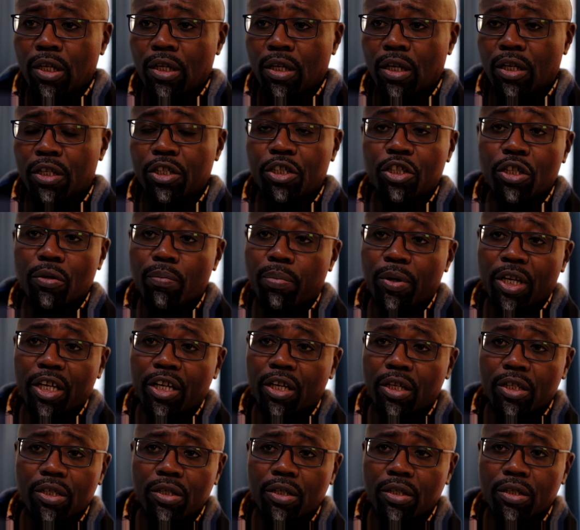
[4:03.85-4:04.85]
leading
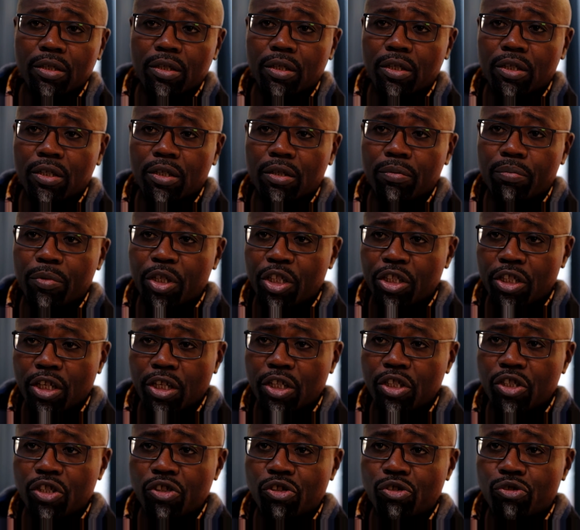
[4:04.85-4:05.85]
player in the media
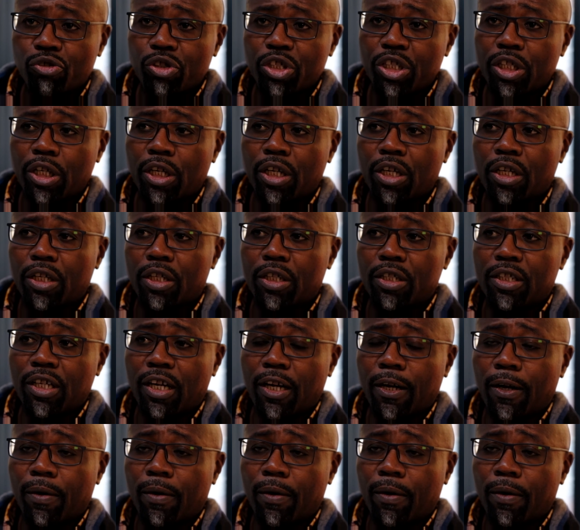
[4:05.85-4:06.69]
industry, and